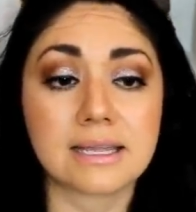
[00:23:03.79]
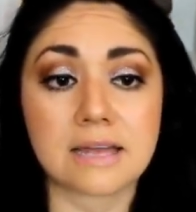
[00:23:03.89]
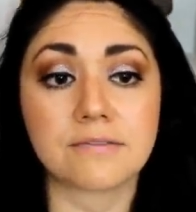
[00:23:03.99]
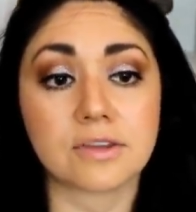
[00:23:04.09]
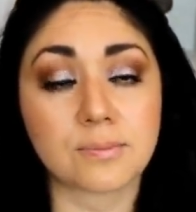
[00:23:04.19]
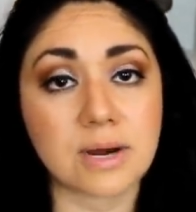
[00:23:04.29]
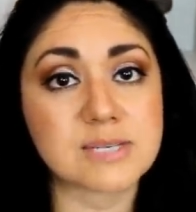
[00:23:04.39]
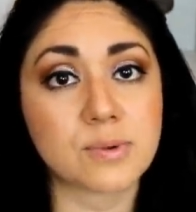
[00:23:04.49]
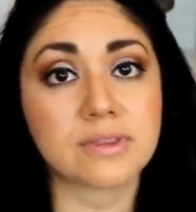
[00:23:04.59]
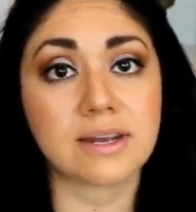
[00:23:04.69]
again for the
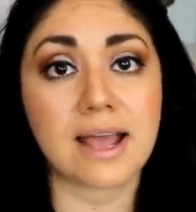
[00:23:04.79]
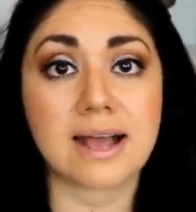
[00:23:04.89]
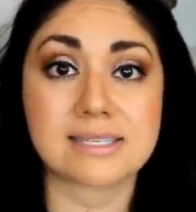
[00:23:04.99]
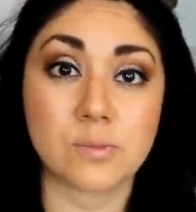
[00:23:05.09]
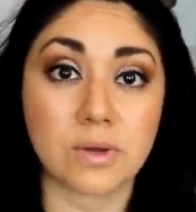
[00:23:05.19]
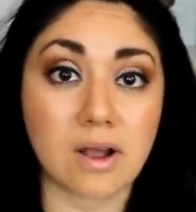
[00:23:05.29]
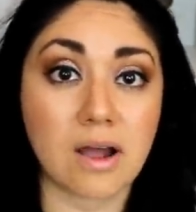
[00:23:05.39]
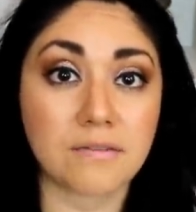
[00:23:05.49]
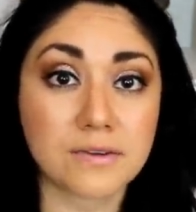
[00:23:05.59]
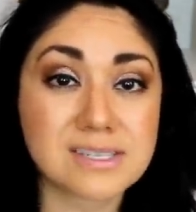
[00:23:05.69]
price point that it has and what it
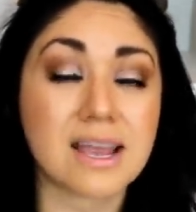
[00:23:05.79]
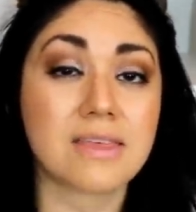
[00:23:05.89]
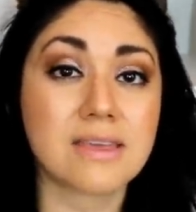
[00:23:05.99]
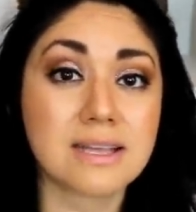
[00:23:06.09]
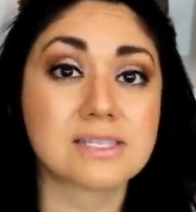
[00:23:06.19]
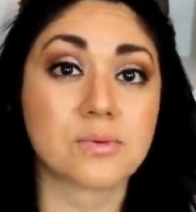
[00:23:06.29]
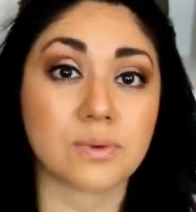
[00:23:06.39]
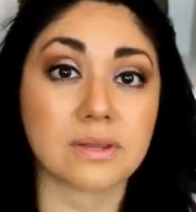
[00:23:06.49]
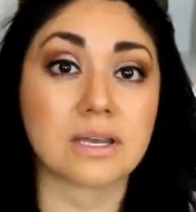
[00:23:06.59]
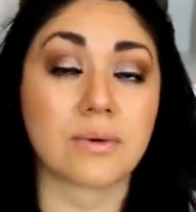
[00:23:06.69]
offers I think it's a
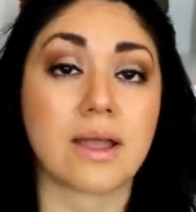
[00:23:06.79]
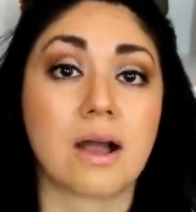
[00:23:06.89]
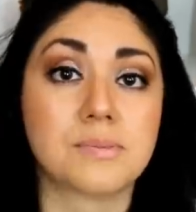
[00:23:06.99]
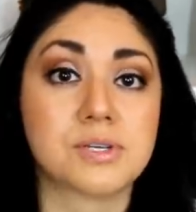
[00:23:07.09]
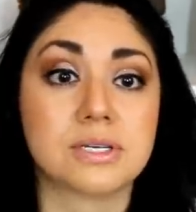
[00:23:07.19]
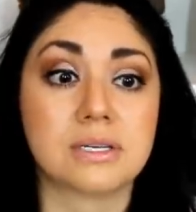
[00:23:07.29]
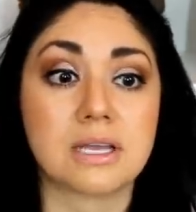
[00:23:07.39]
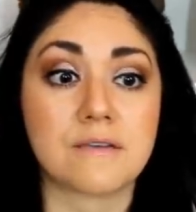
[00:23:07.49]
really great option